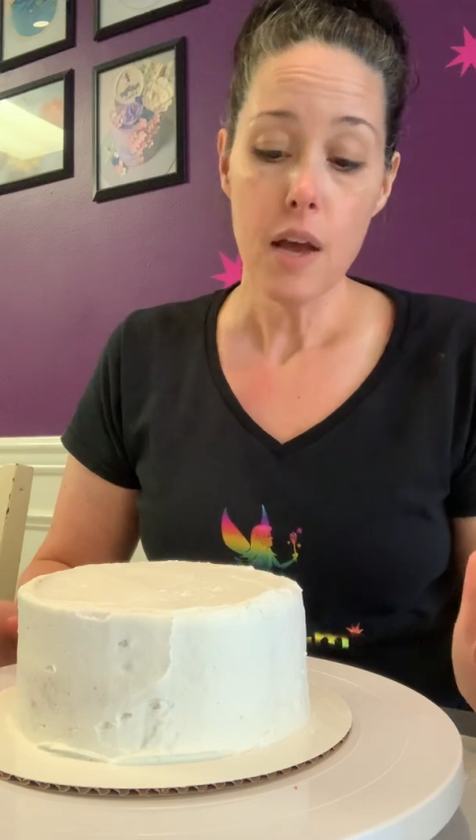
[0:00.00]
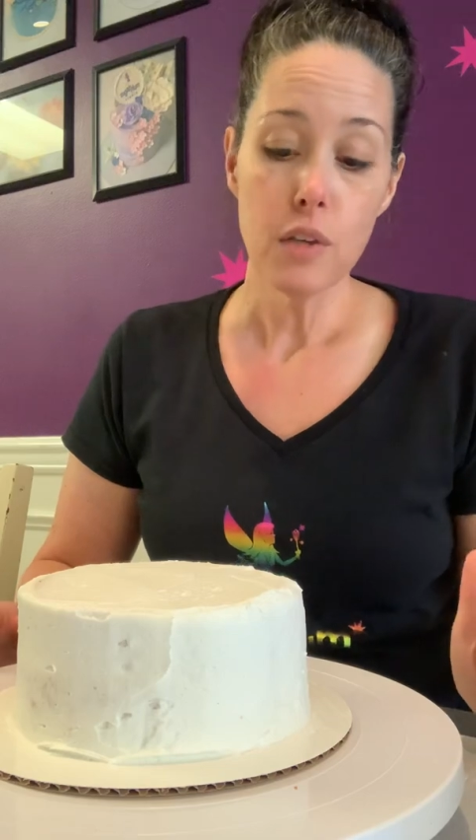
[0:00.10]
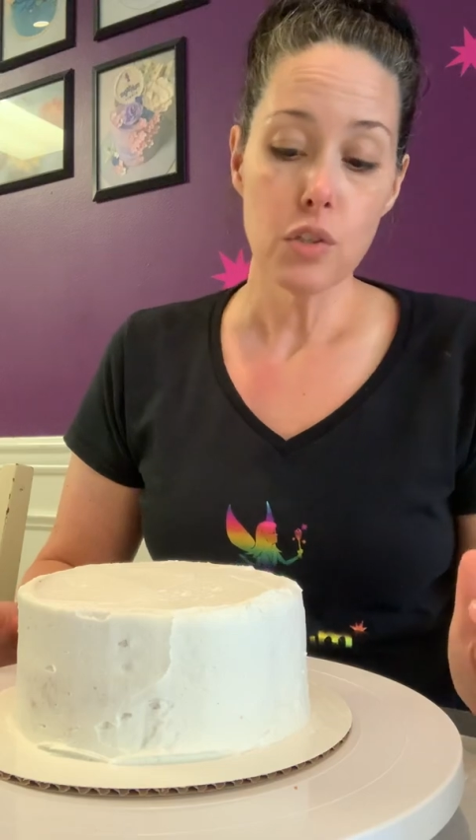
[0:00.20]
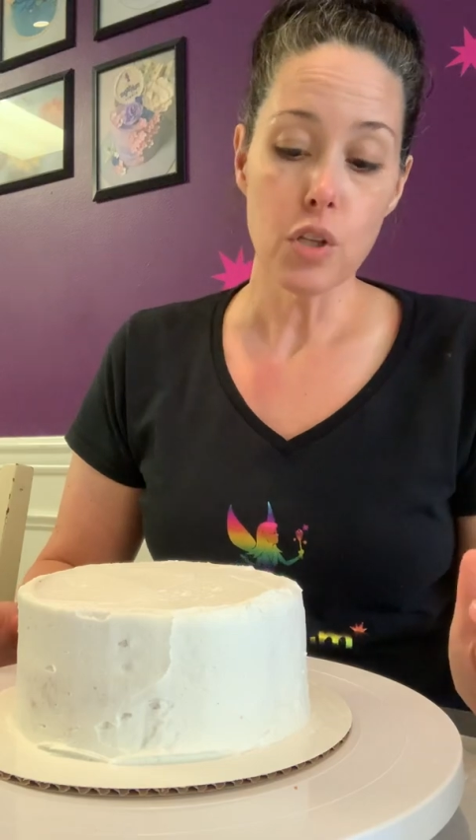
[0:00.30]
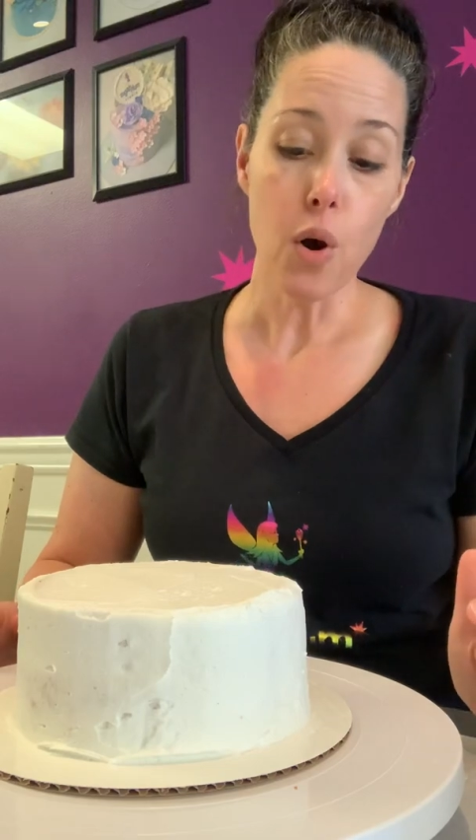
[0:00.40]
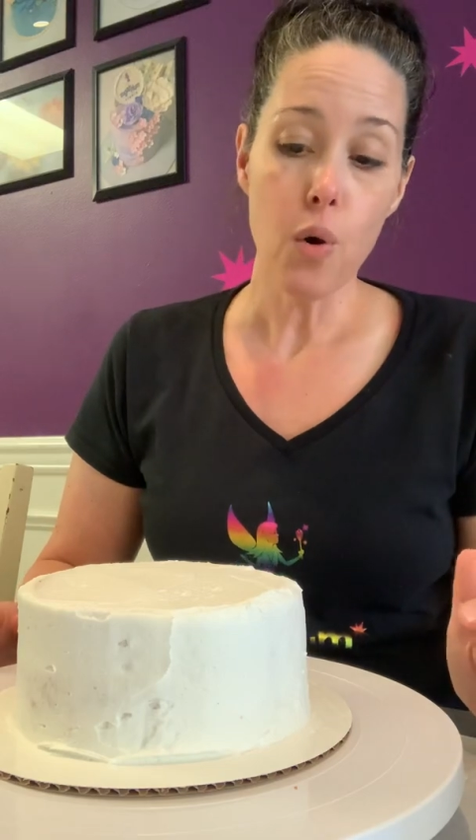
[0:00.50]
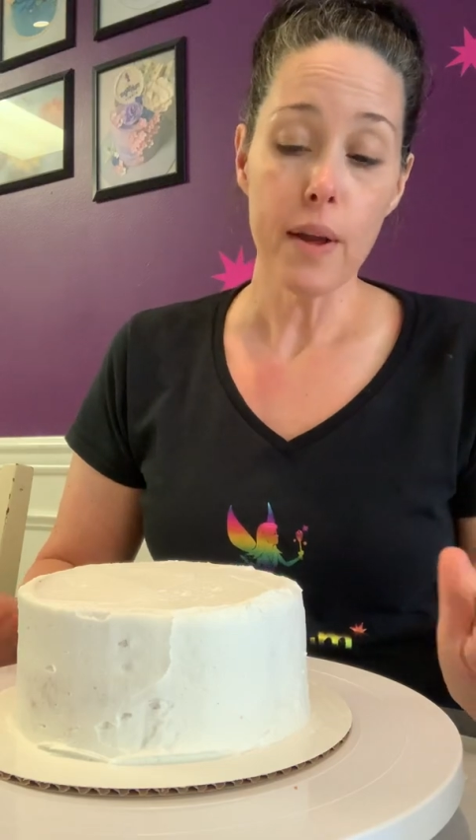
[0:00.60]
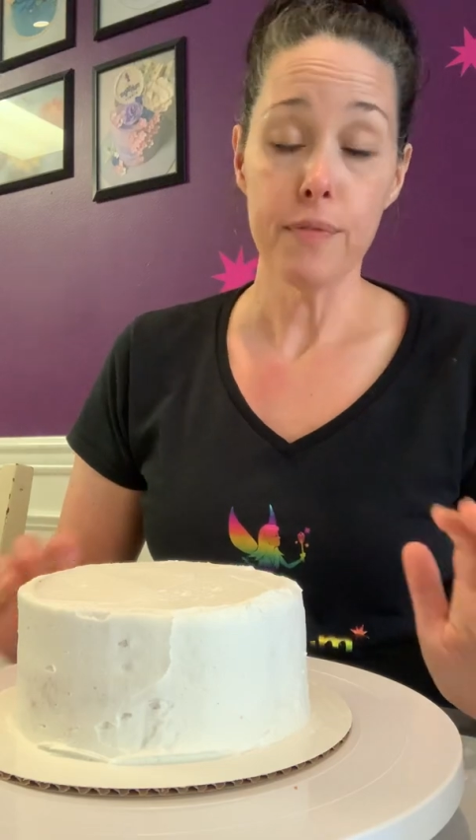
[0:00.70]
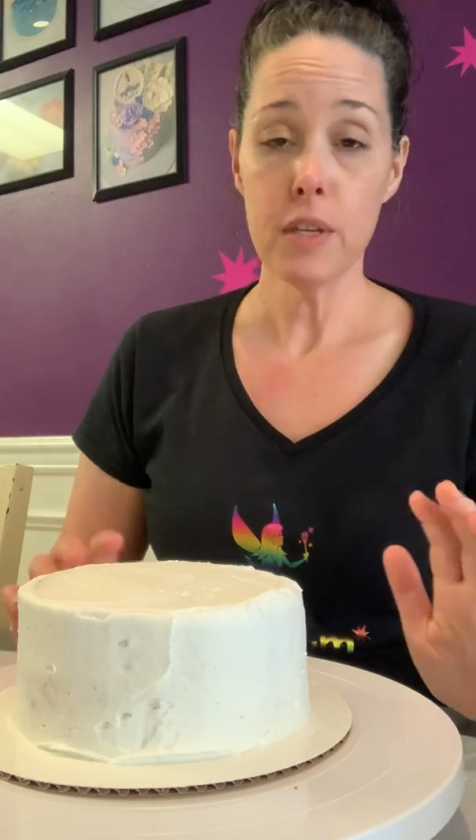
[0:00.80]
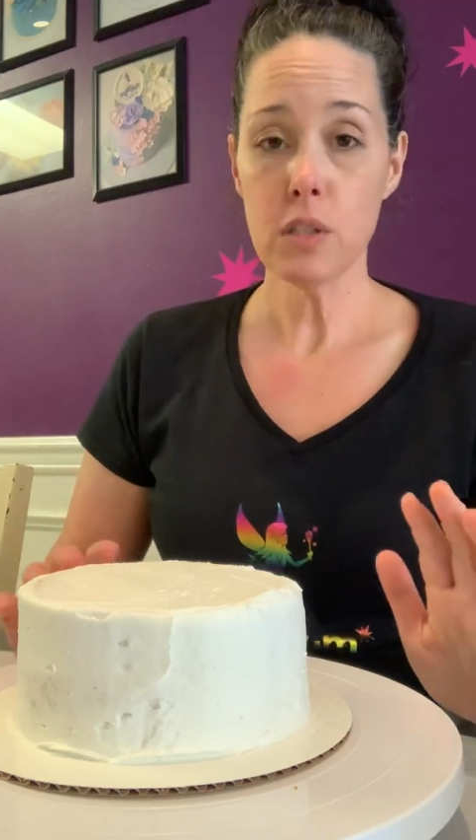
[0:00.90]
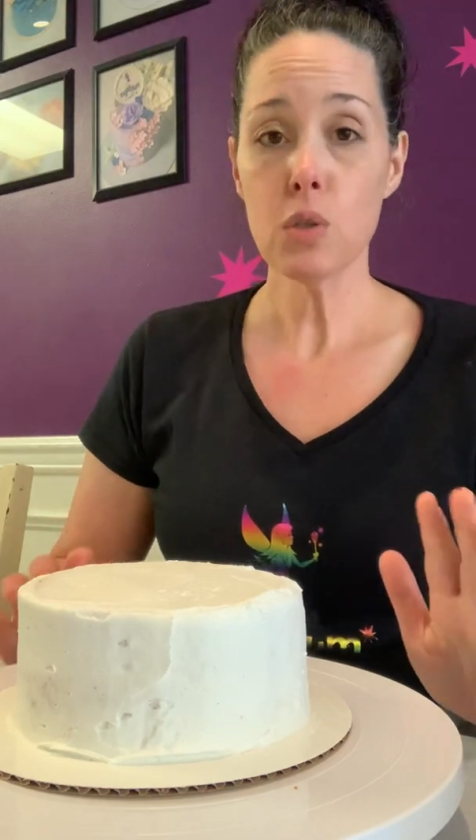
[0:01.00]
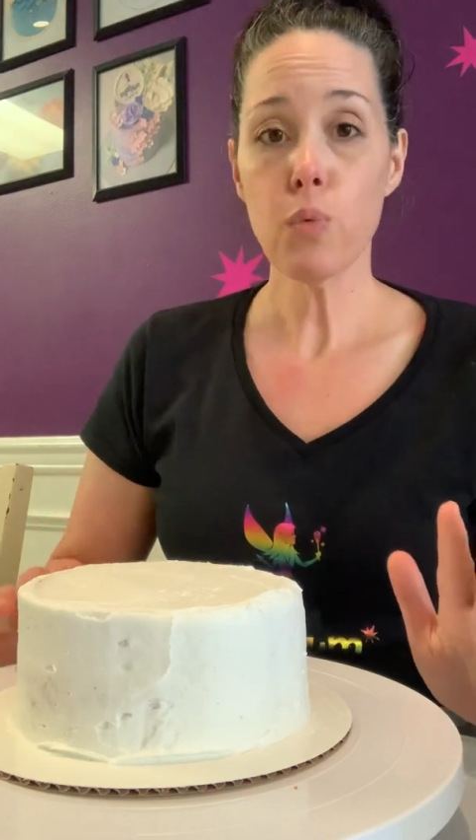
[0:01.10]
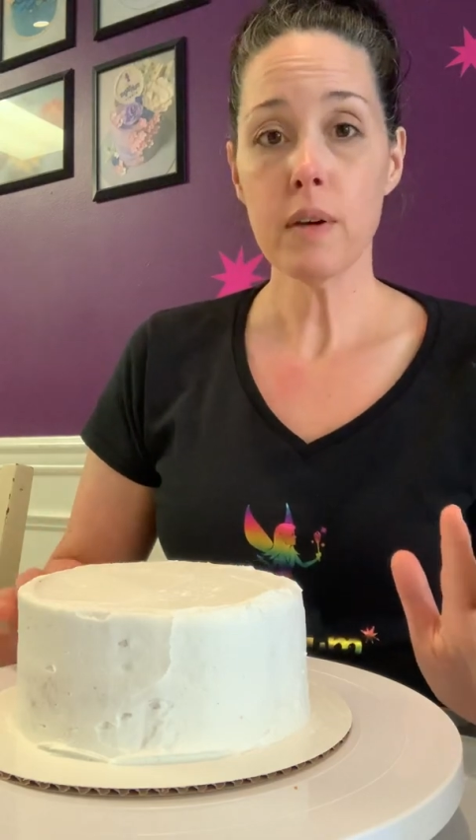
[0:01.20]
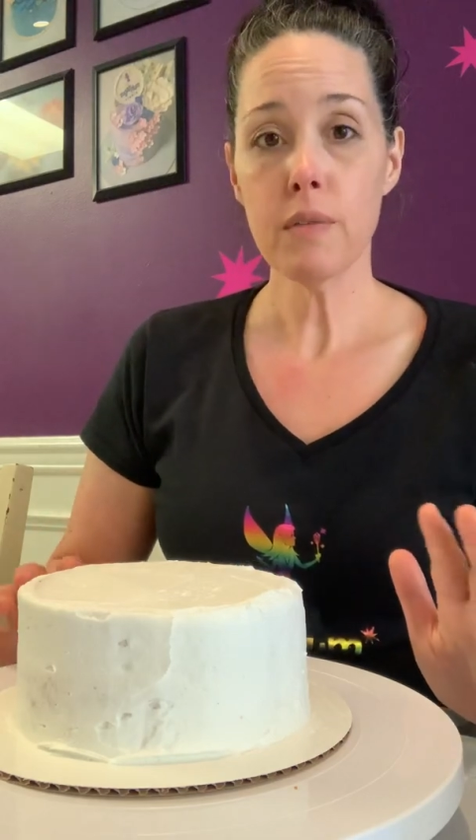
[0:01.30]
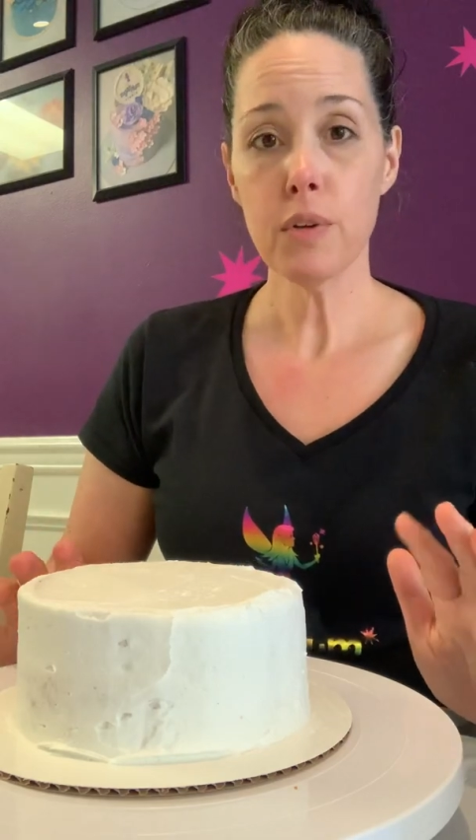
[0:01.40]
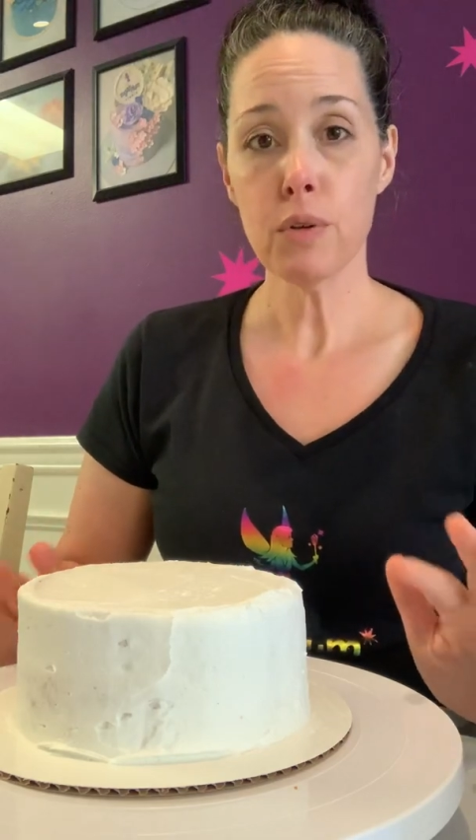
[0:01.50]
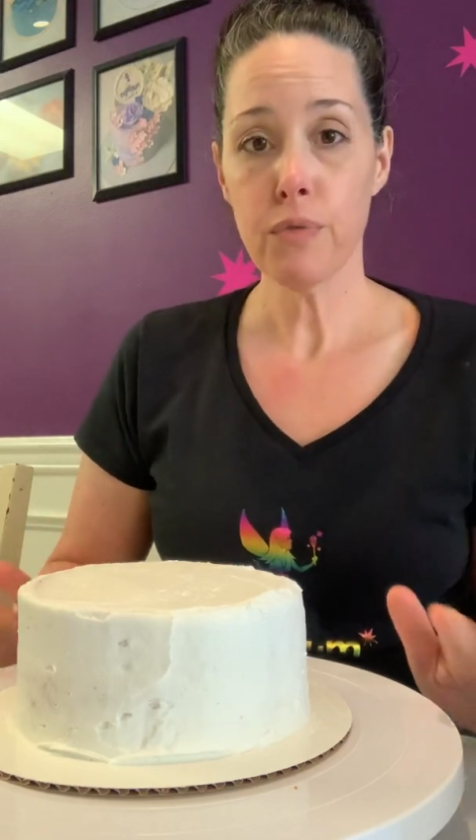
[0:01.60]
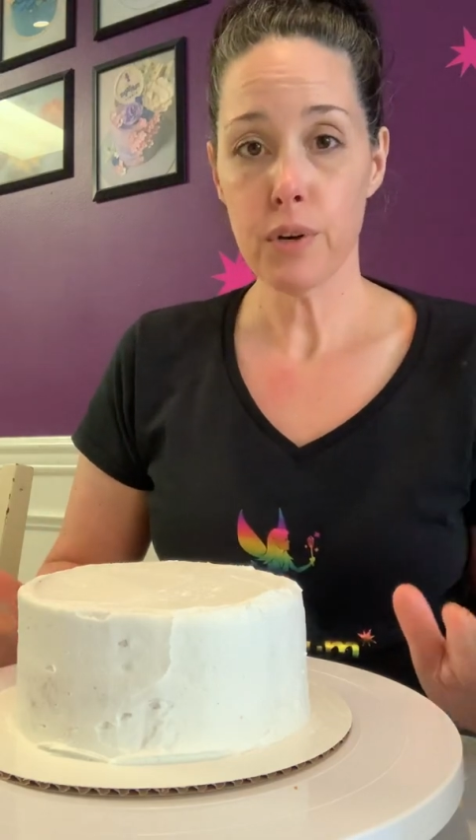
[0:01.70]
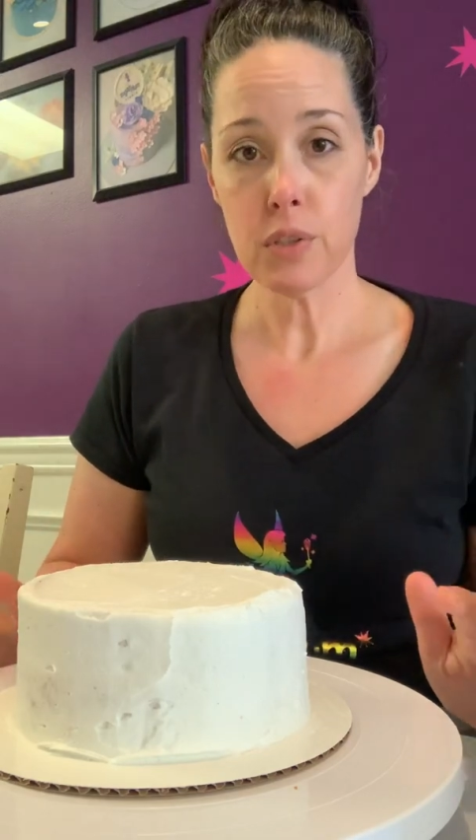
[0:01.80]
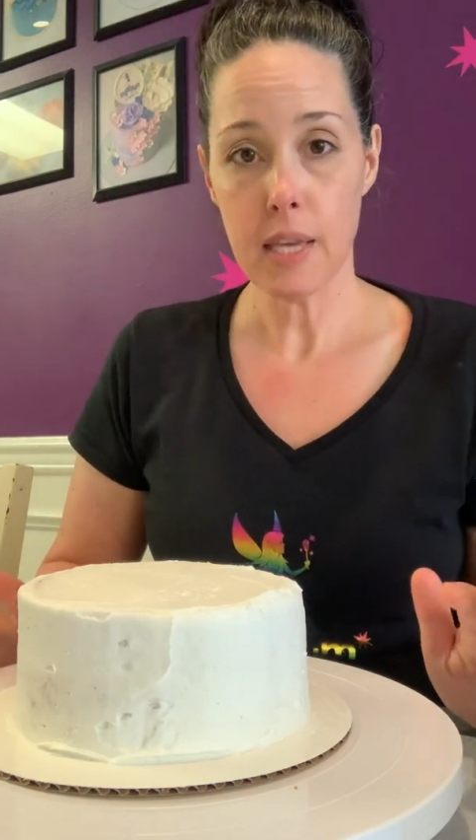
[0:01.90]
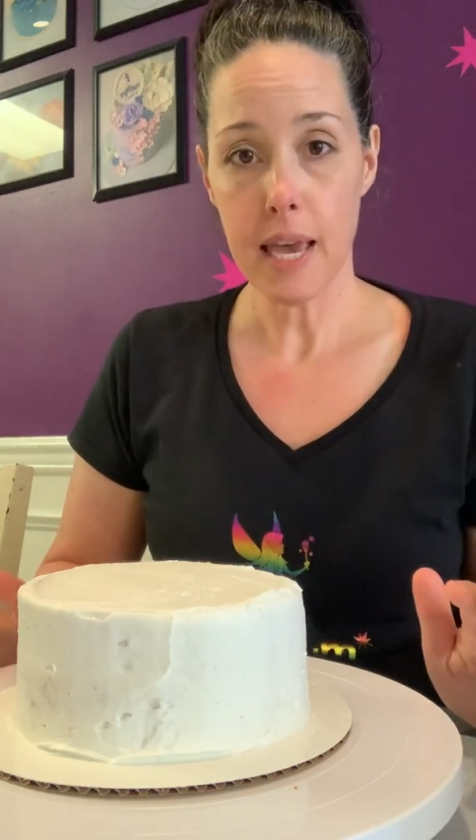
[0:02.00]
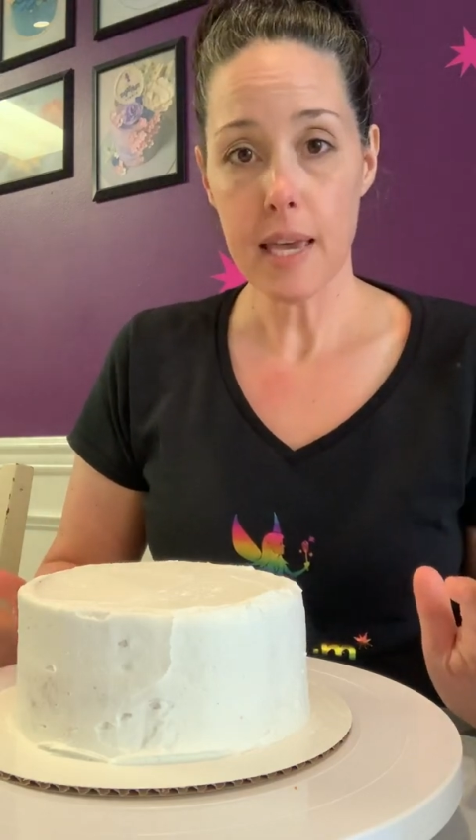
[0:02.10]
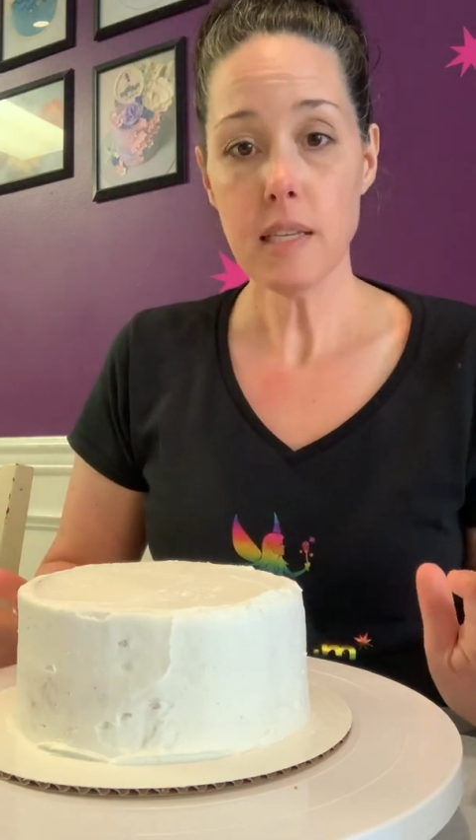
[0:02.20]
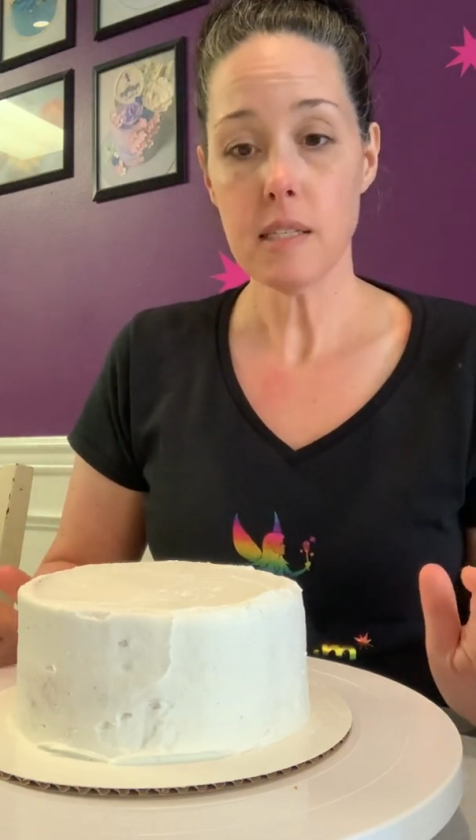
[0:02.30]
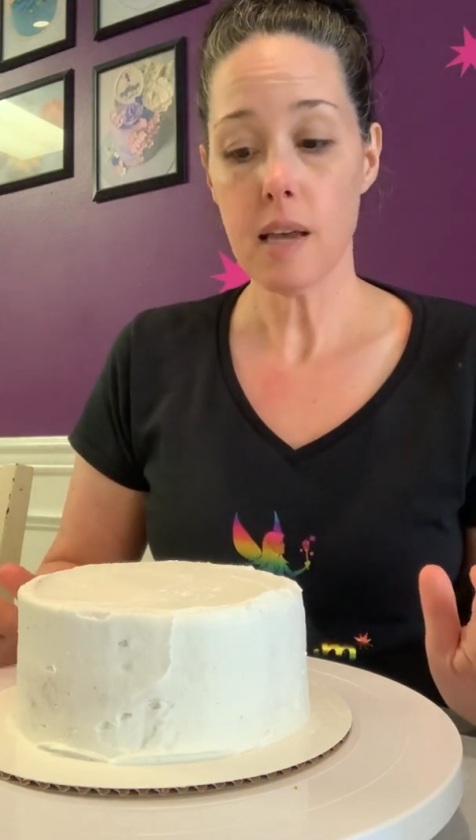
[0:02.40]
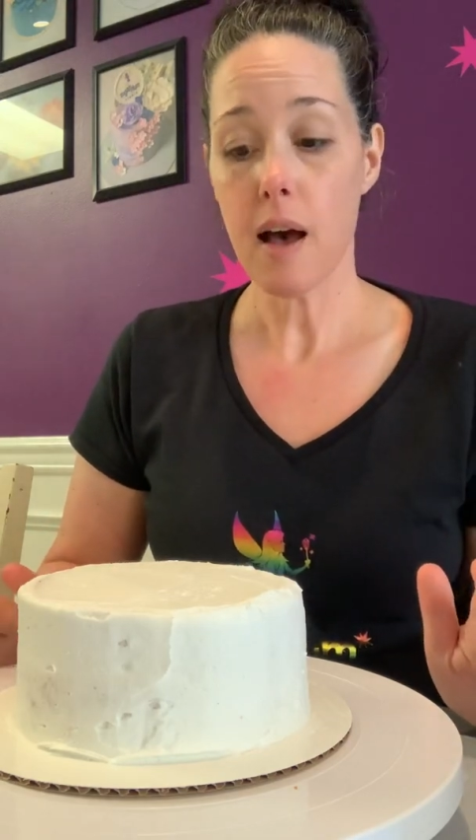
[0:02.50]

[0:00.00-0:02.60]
So if this is one of your first cakes,